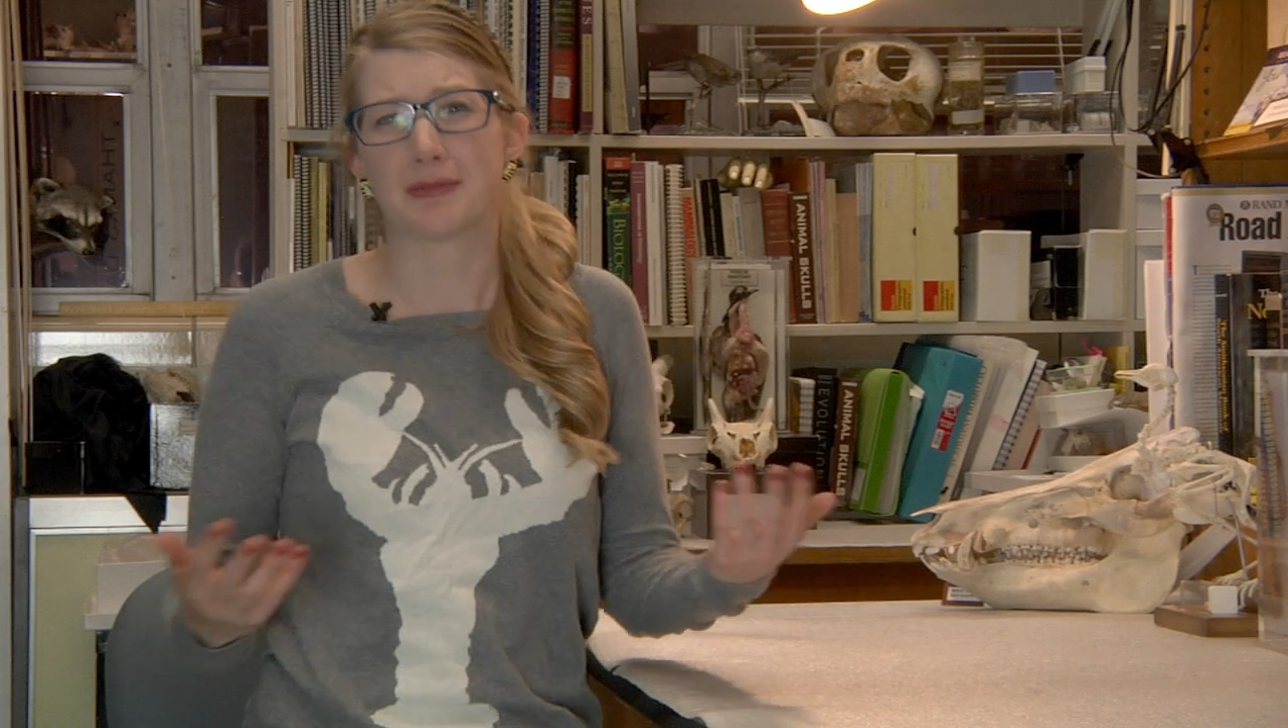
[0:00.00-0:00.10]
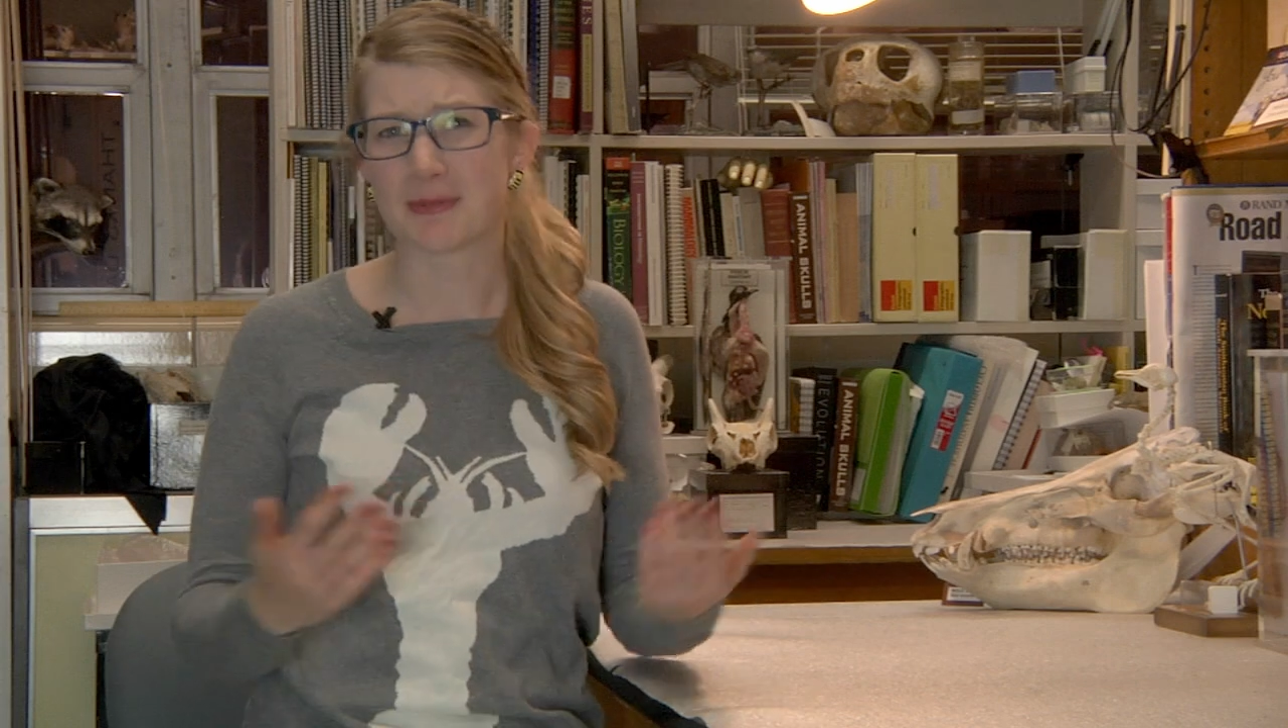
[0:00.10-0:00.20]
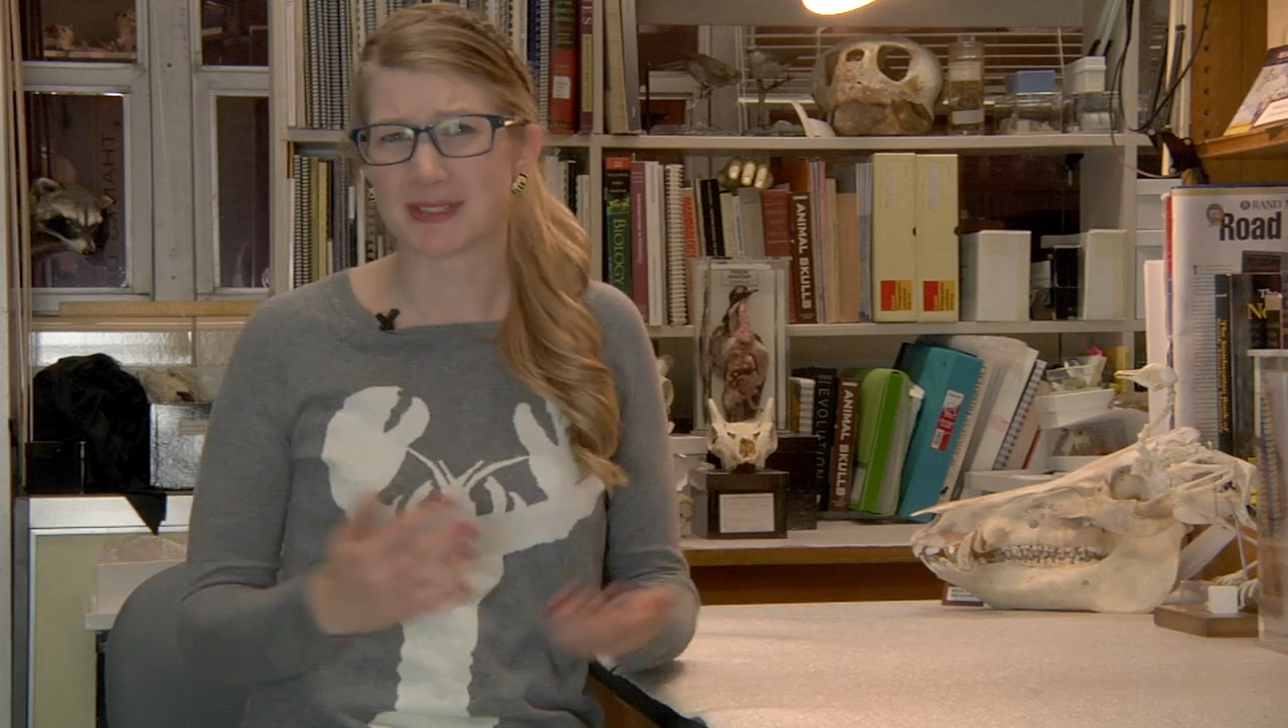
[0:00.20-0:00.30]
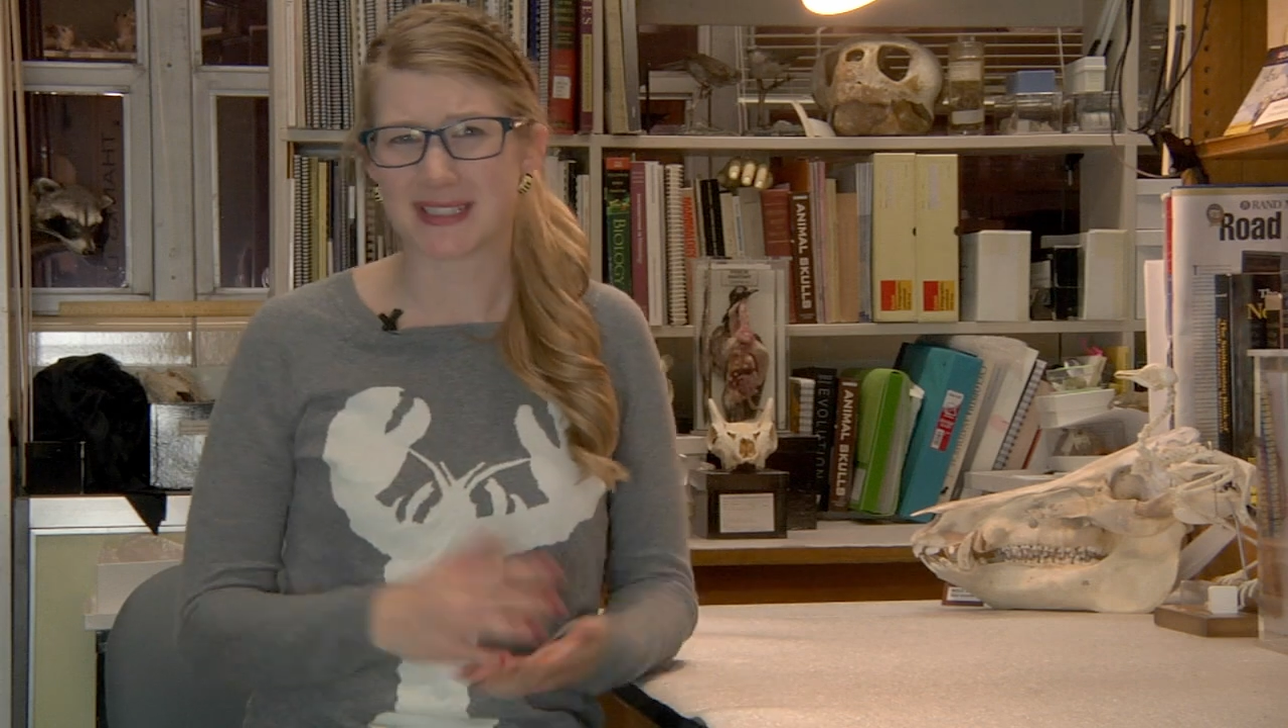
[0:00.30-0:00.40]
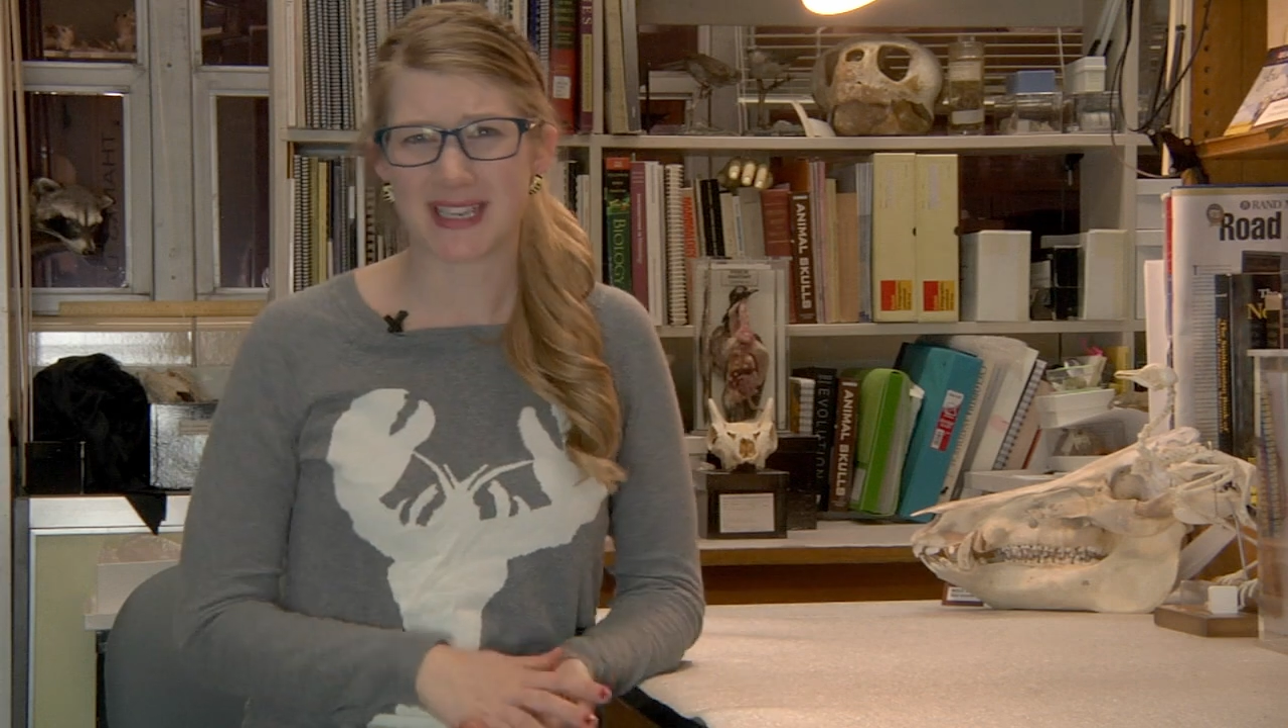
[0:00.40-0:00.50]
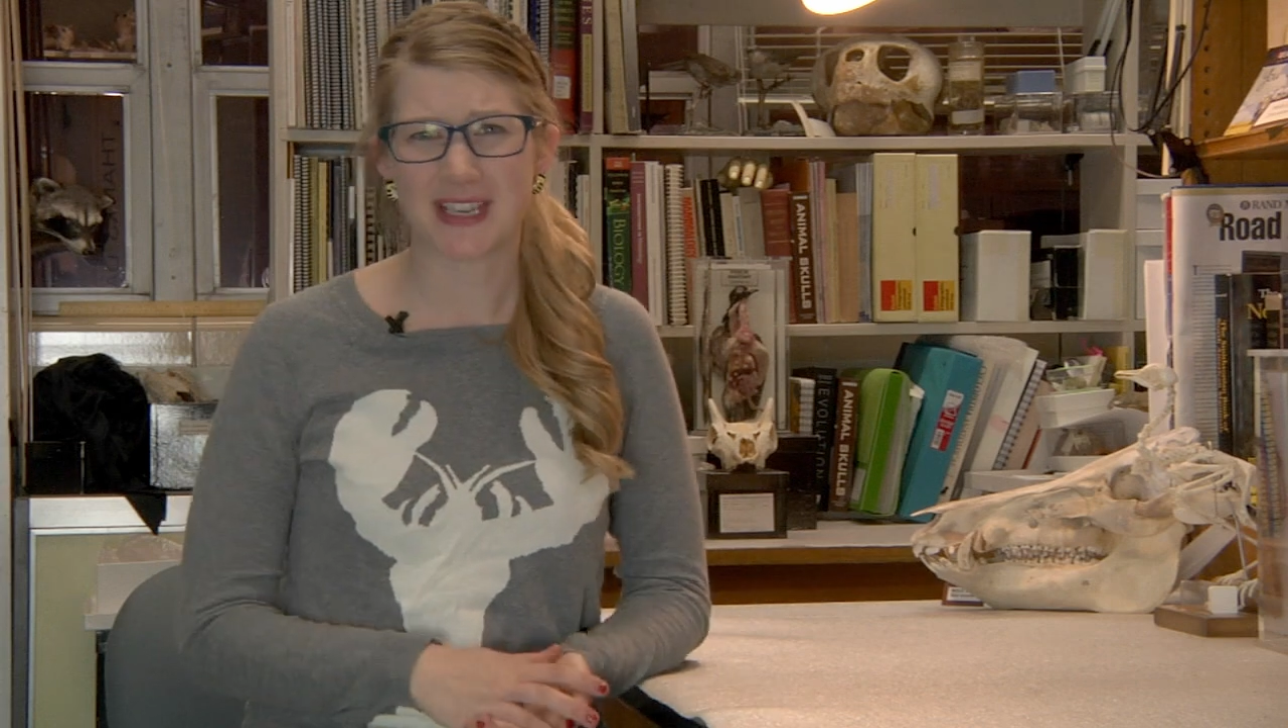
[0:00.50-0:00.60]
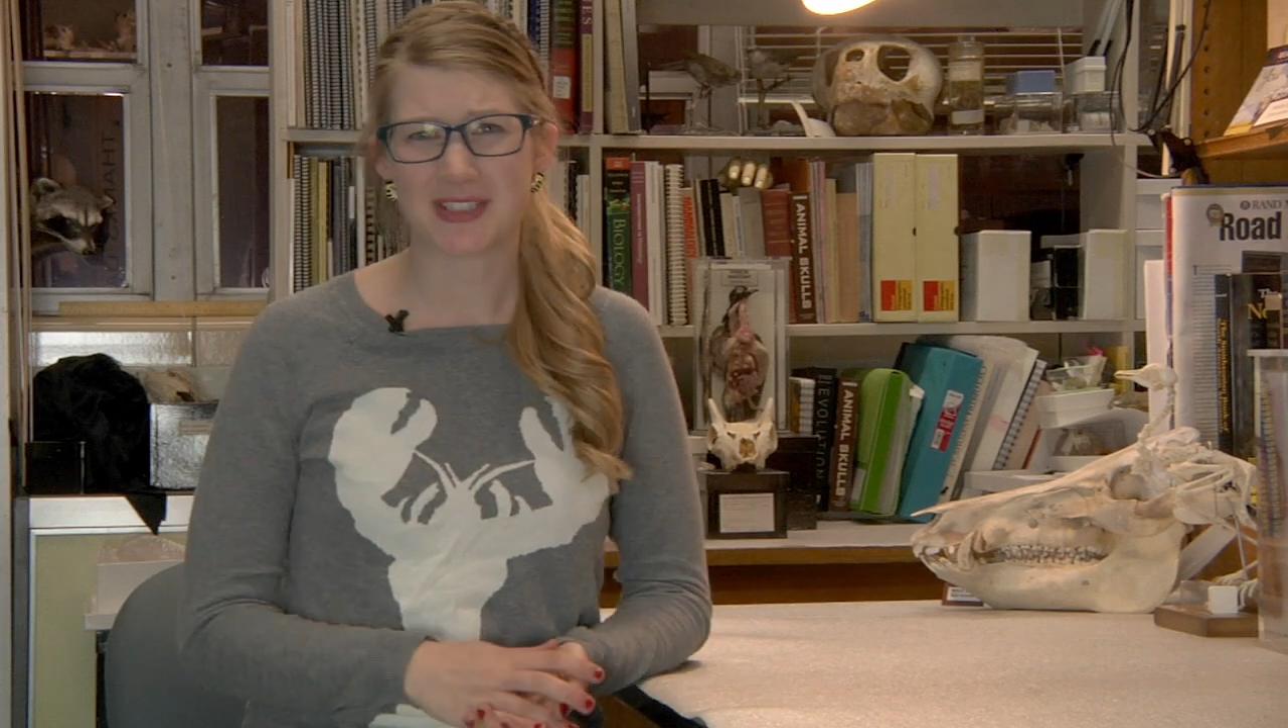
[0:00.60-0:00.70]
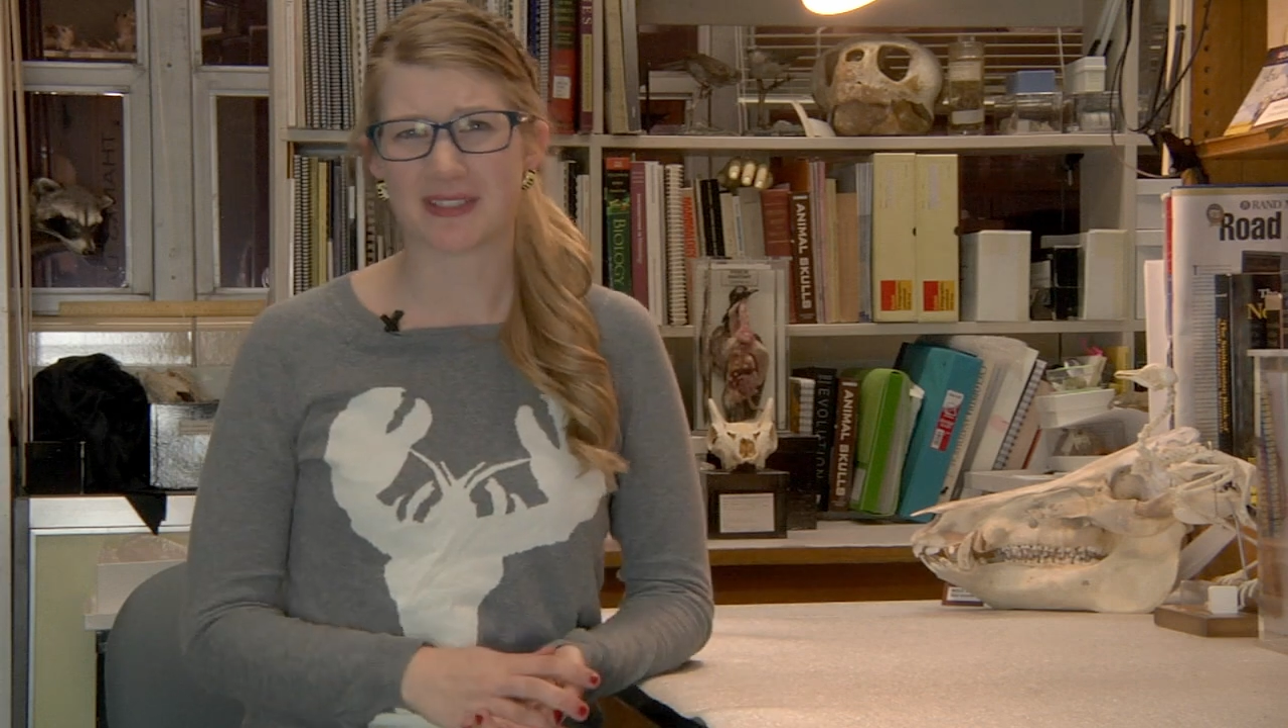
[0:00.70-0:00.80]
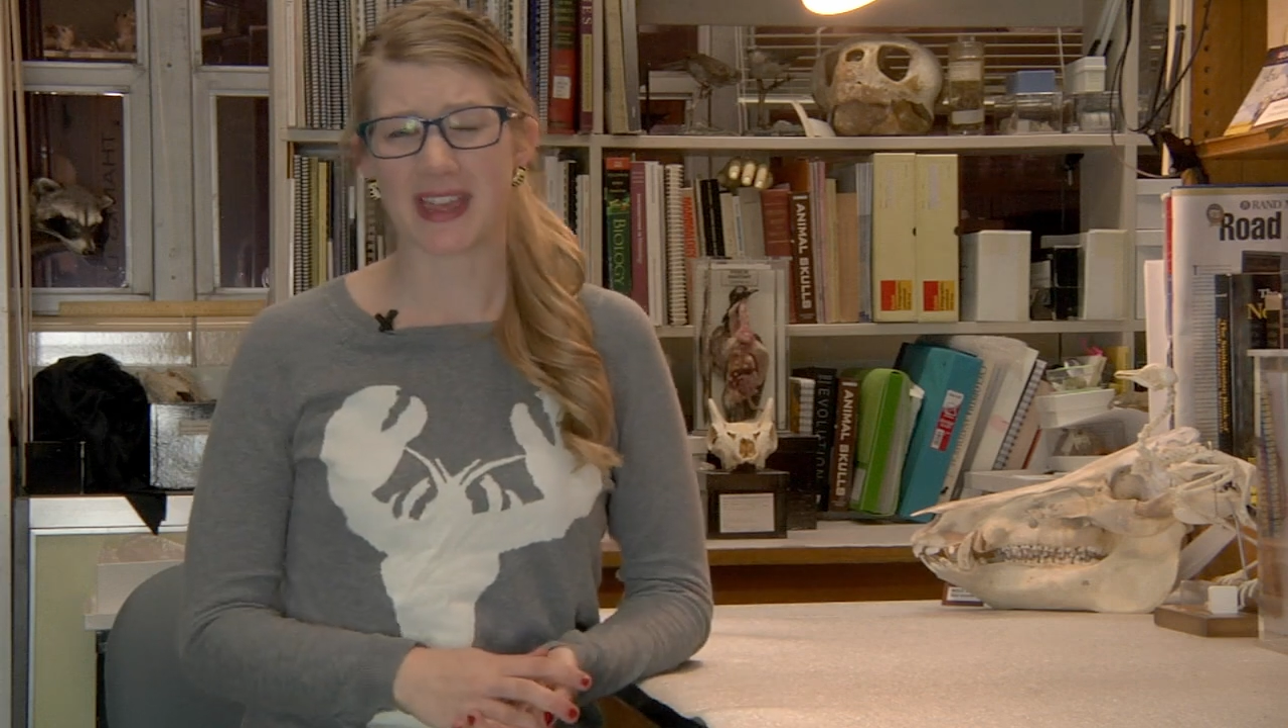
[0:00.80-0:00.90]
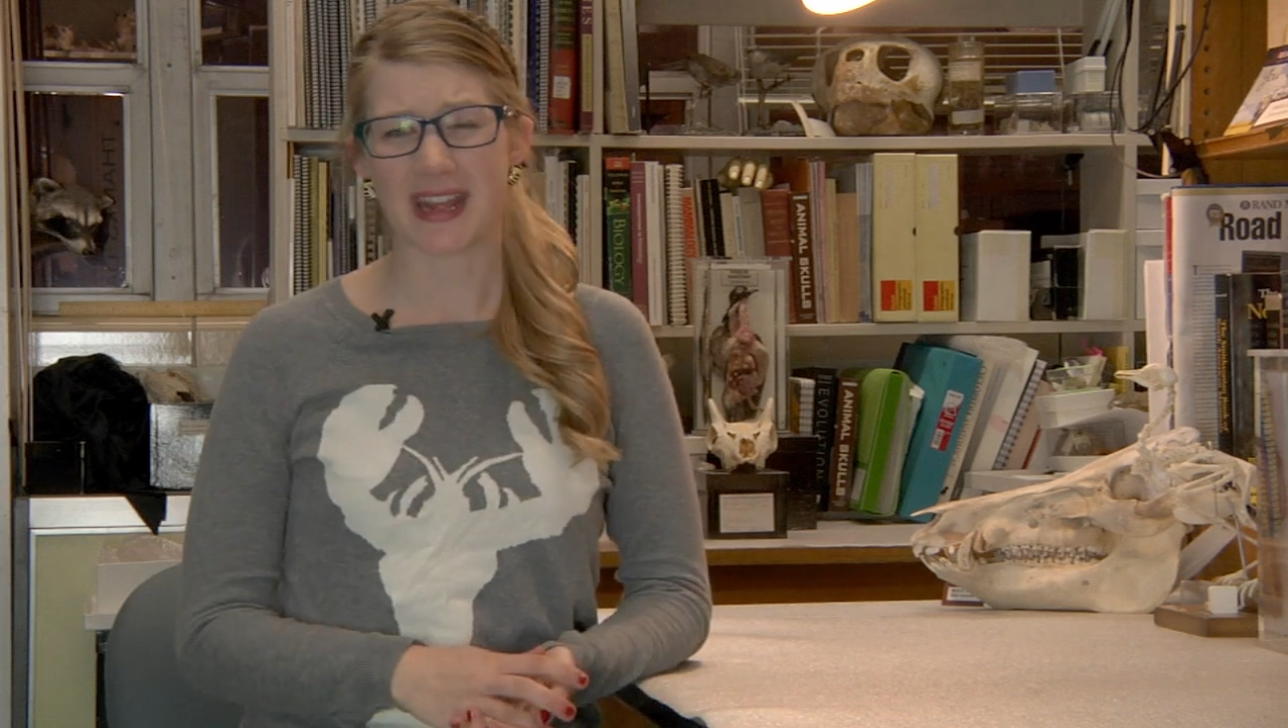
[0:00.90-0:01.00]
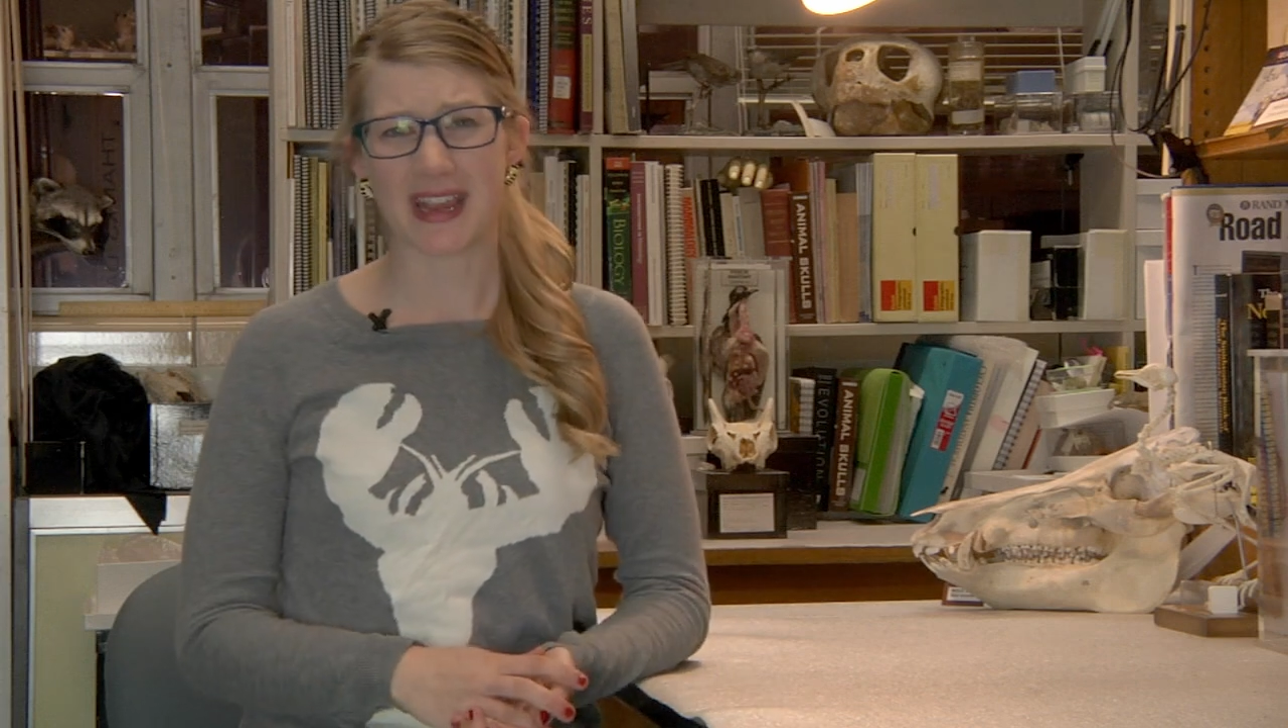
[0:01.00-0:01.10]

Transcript: representation of that